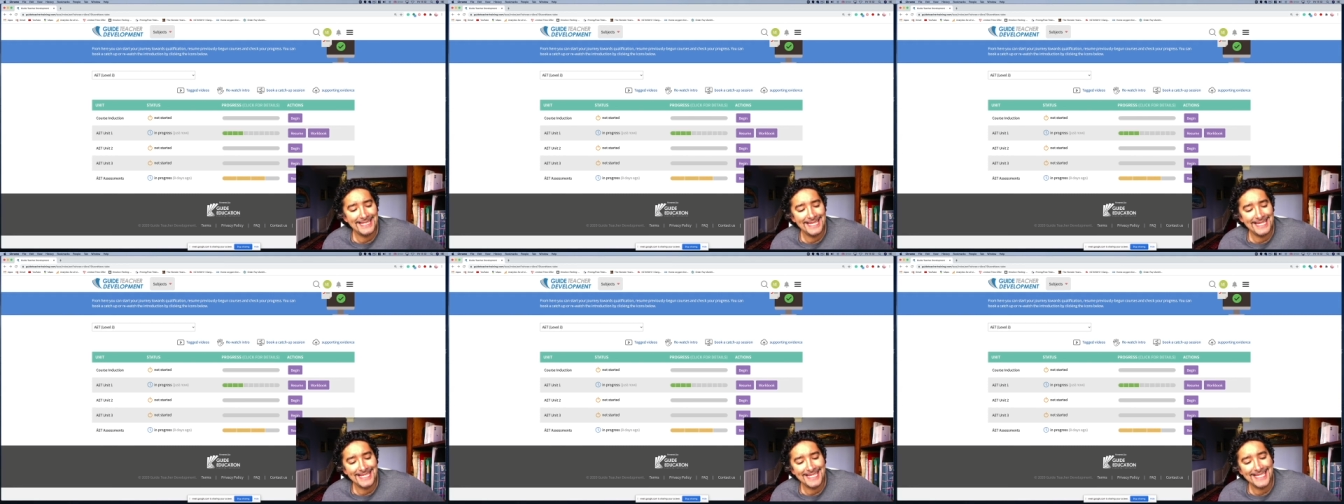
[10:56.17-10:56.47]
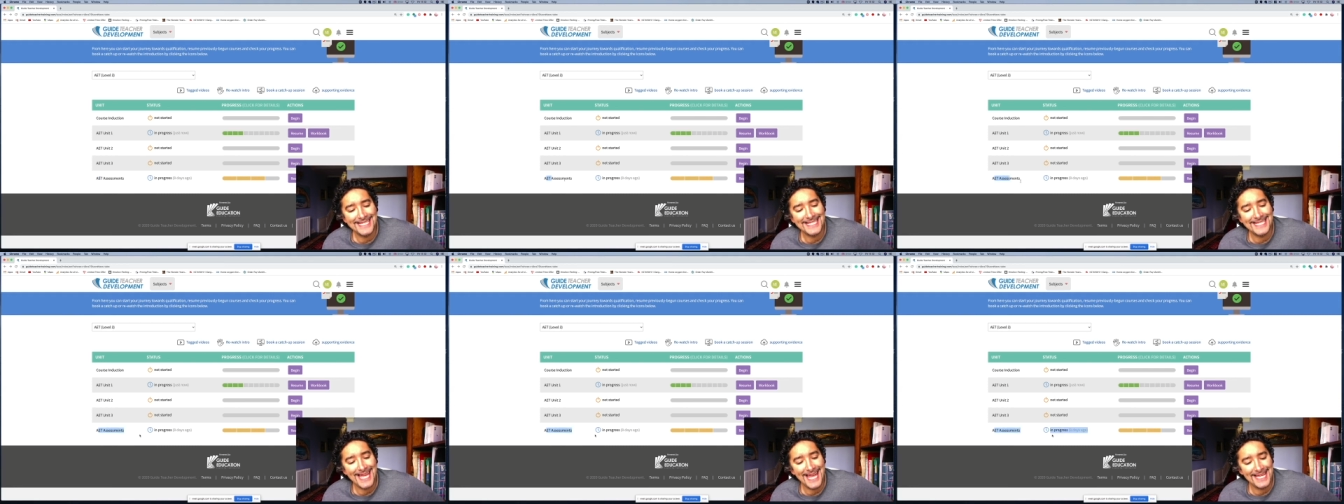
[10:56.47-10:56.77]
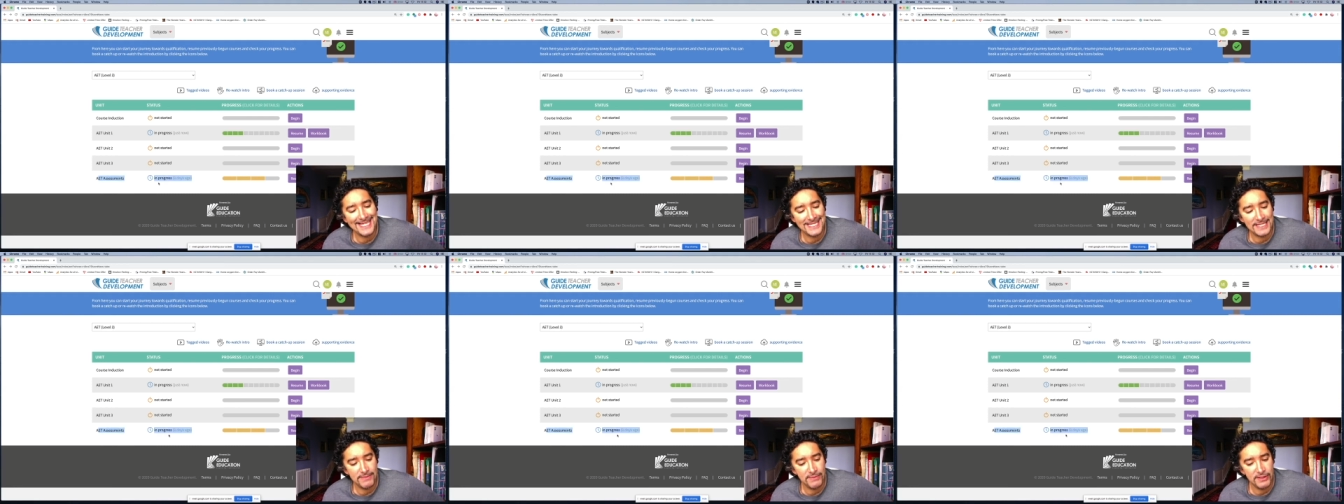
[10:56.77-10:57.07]

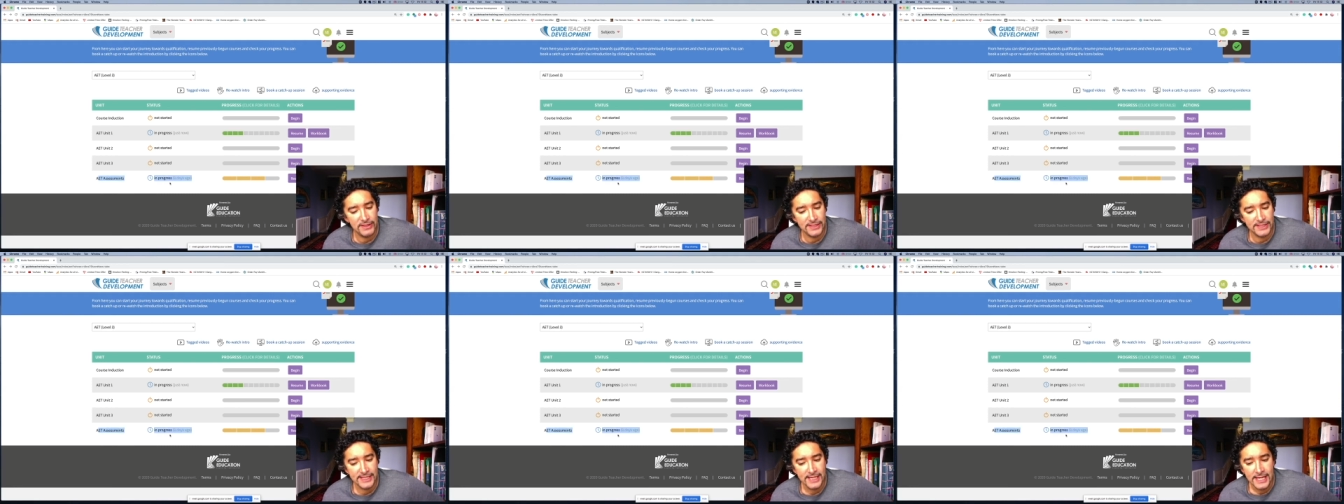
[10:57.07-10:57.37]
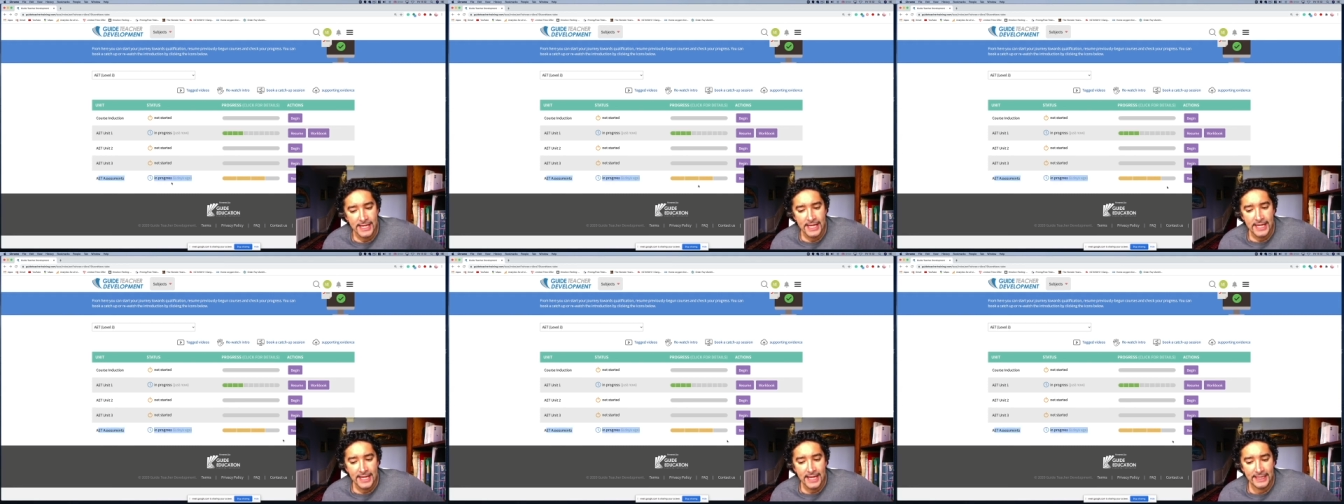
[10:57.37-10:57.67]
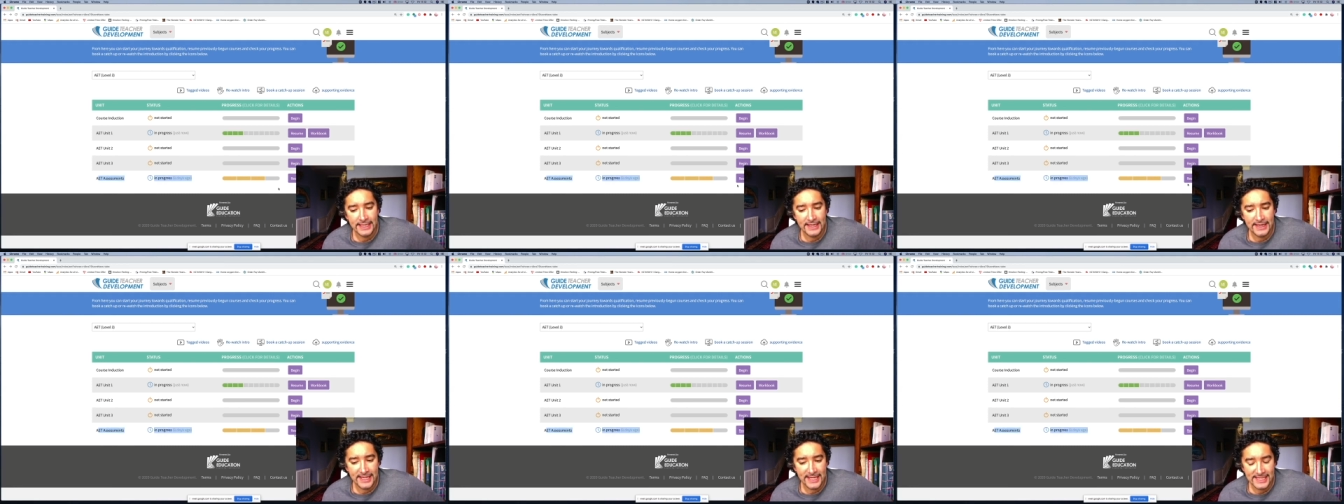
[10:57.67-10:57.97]
assessments. And
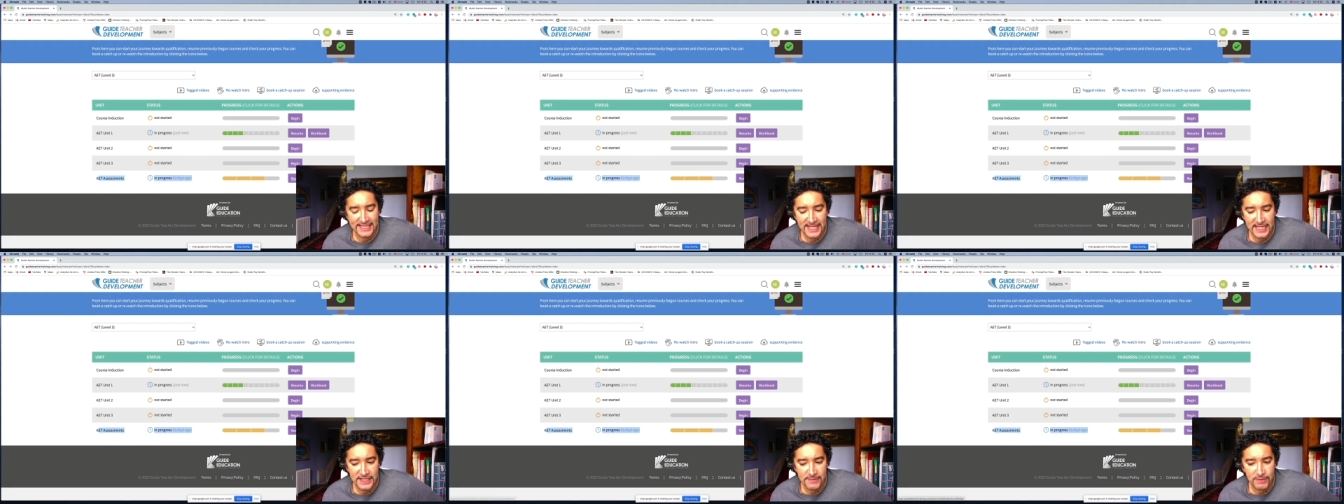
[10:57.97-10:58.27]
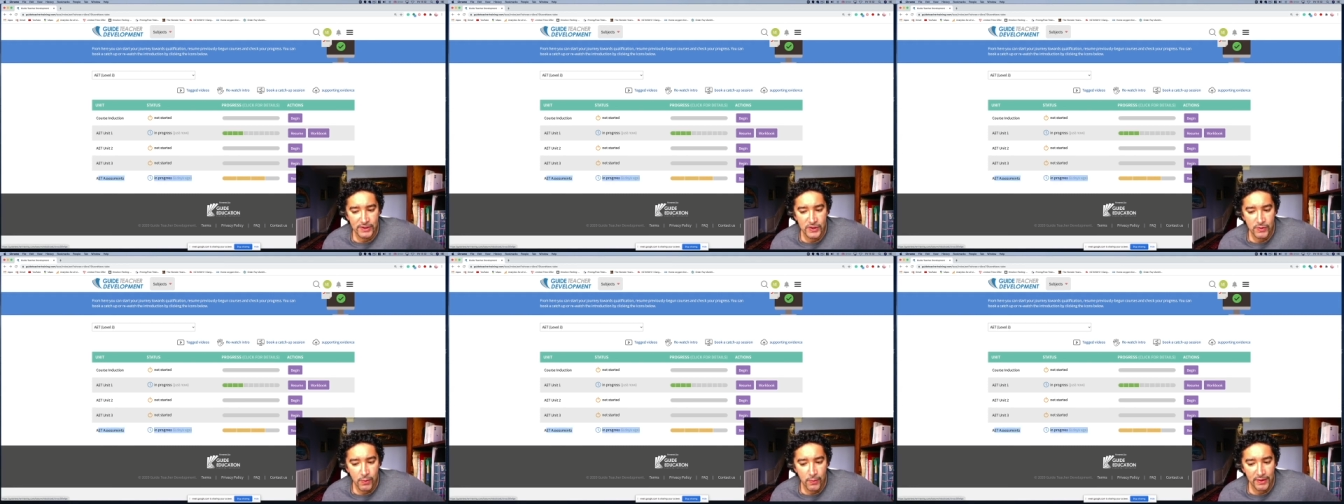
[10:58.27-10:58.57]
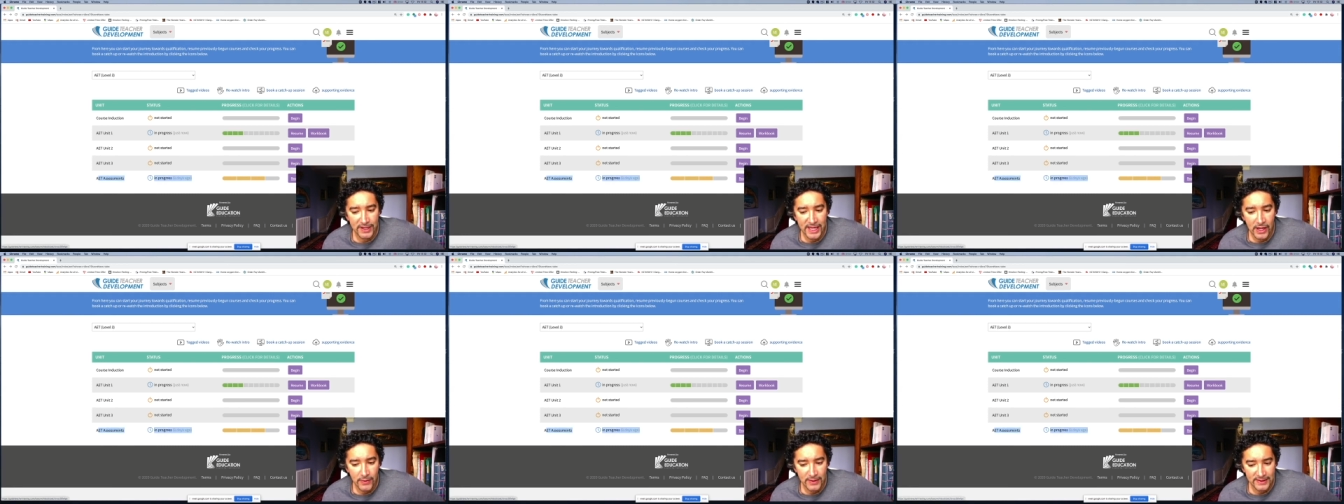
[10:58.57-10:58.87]
in the assessments, when we
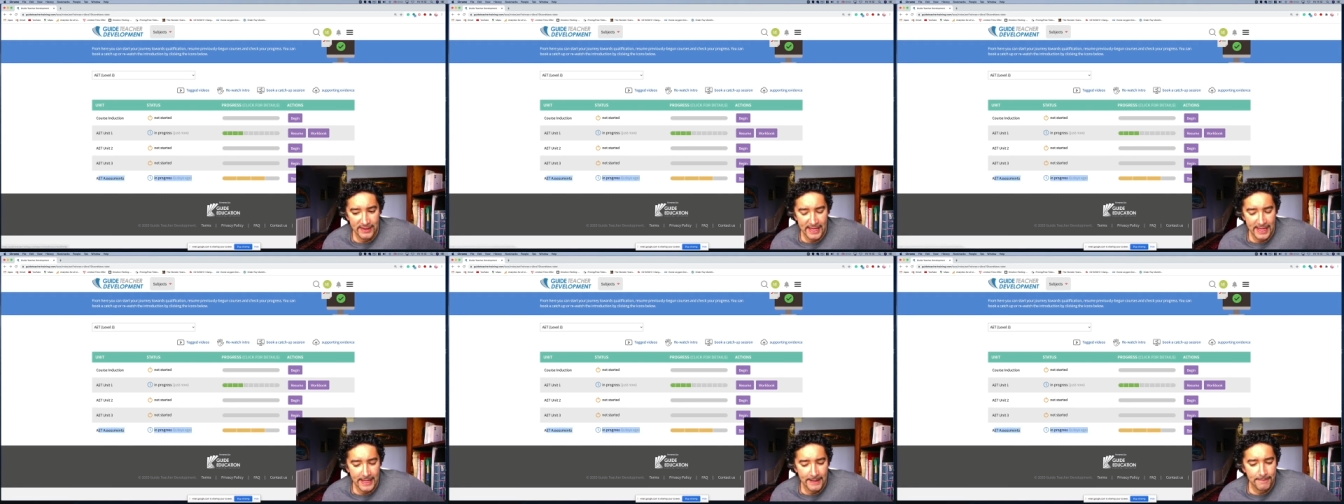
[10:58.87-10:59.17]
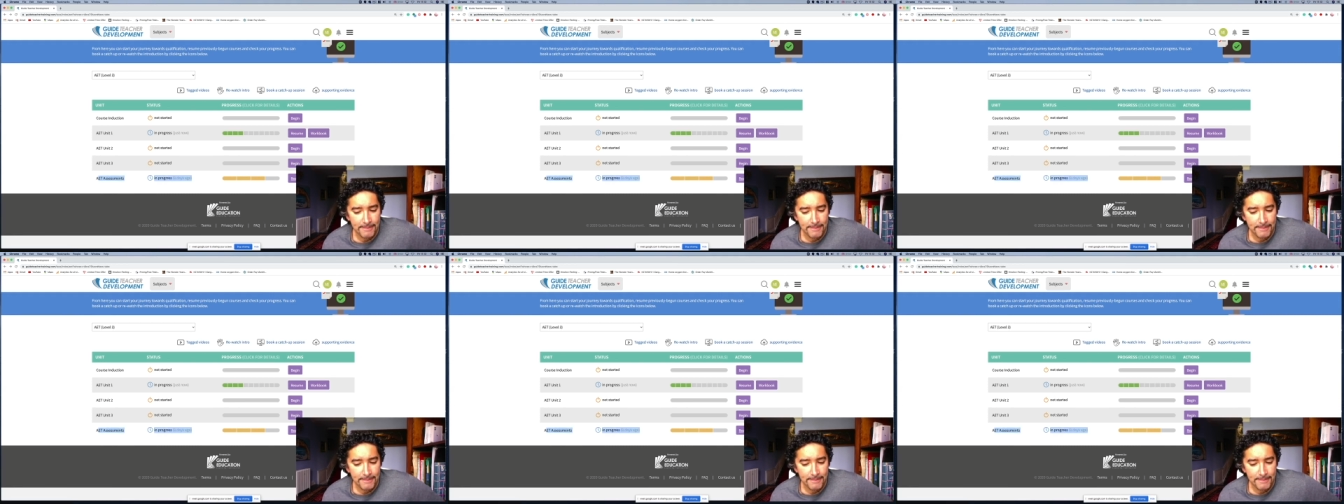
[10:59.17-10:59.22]
go in there